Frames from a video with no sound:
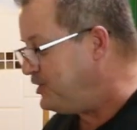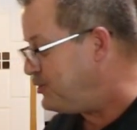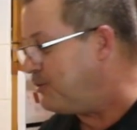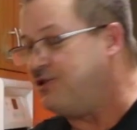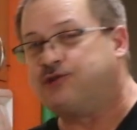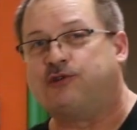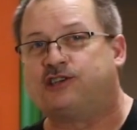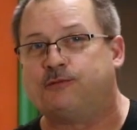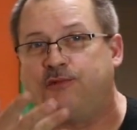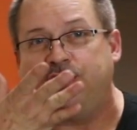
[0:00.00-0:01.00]
enjoy this
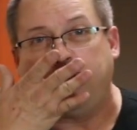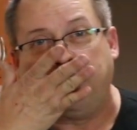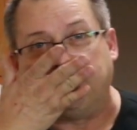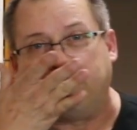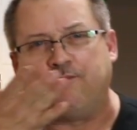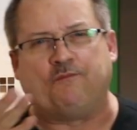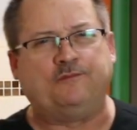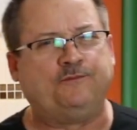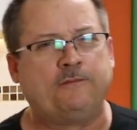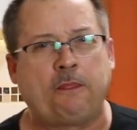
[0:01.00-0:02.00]
recipe. Hmm.
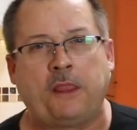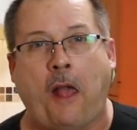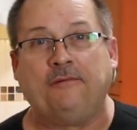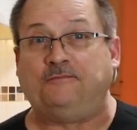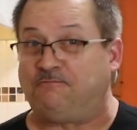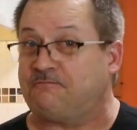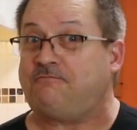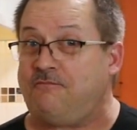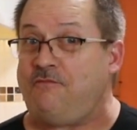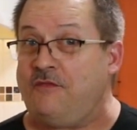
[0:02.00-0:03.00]

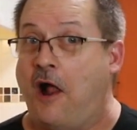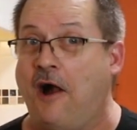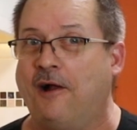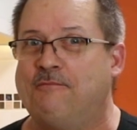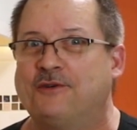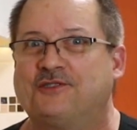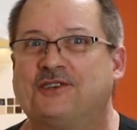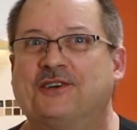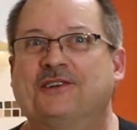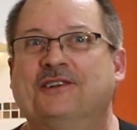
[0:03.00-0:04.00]
I most
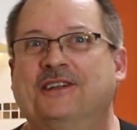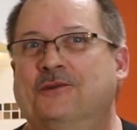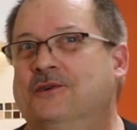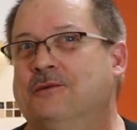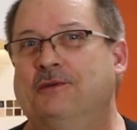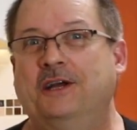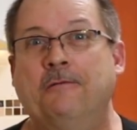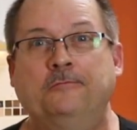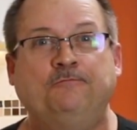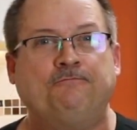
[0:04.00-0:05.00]
certainly will be.
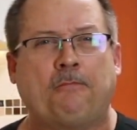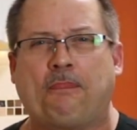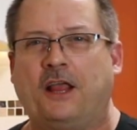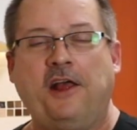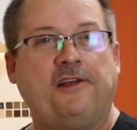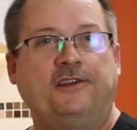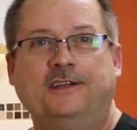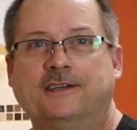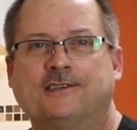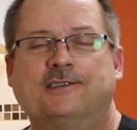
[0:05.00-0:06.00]
It
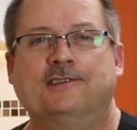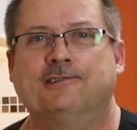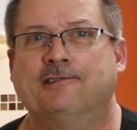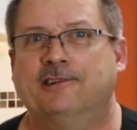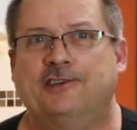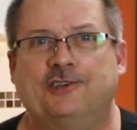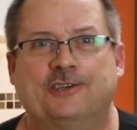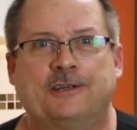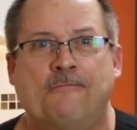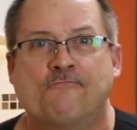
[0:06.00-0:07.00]
is
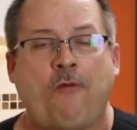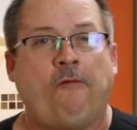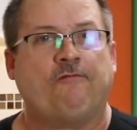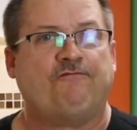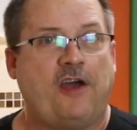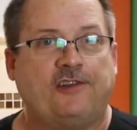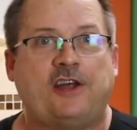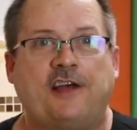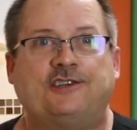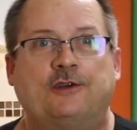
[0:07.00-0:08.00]
delicious.
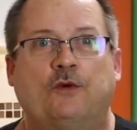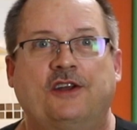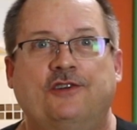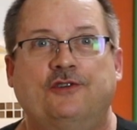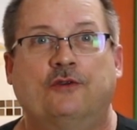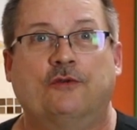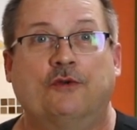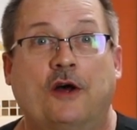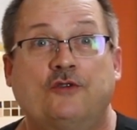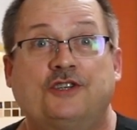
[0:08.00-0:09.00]
Fantastic way to do a
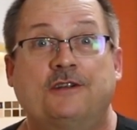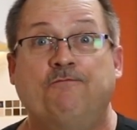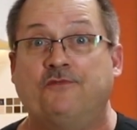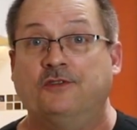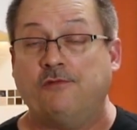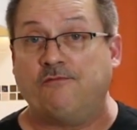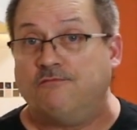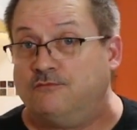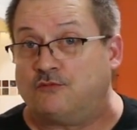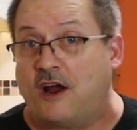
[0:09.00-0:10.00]
roast.
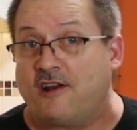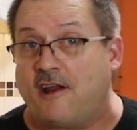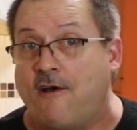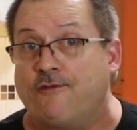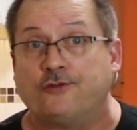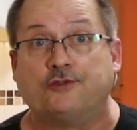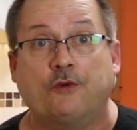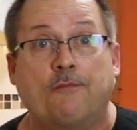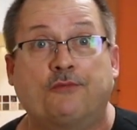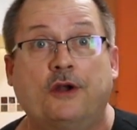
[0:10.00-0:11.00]
Right now, those
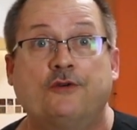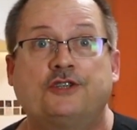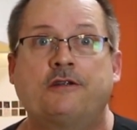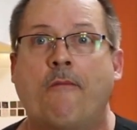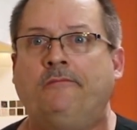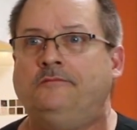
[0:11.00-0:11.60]
rump roasts,